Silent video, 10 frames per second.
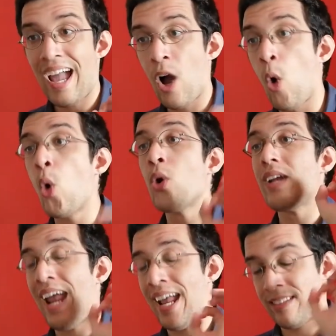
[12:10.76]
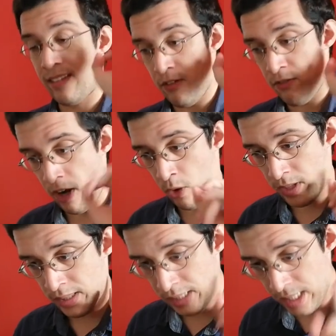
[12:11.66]
or at the
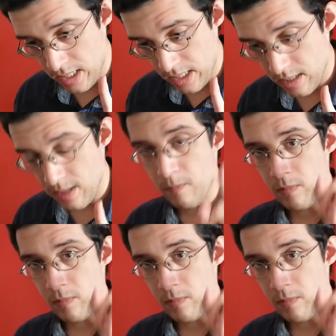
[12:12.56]
very least,